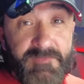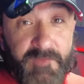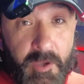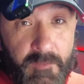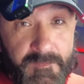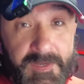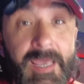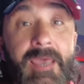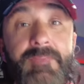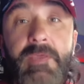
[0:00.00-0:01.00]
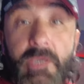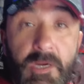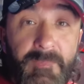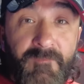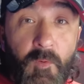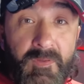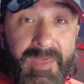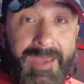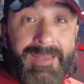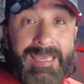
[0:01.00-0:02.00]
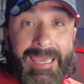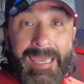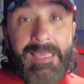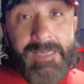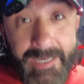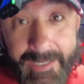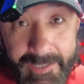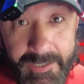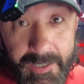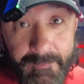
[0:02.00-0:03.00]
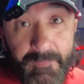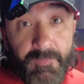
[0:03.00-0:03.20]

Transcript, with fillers: of COVID. The year before that, he lit it up.